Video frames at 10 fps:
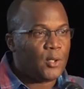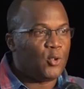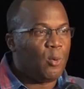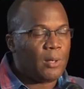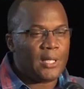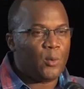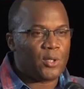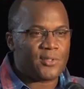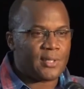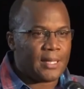Nobody
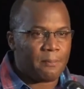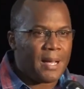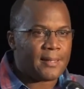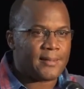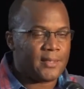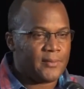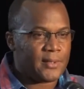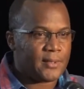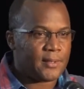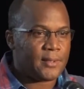wants to get bad
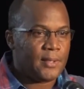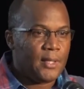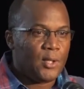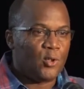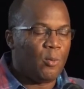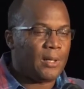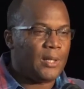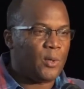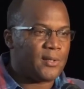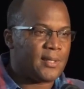service.
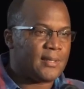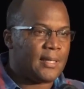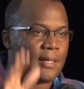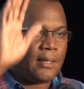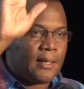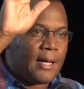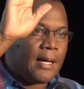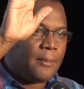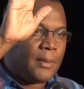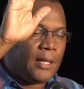Nobody wants to say
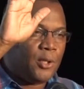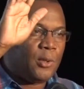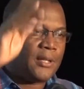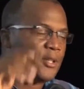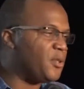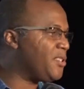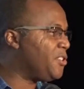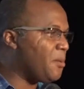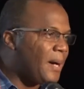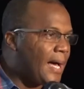hello and then you
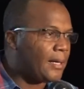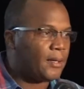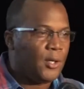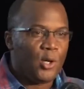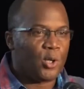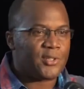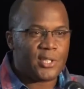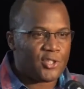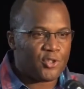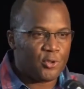turn your back, or say
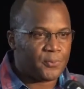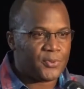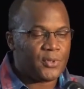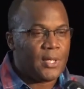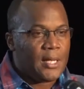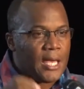stroops.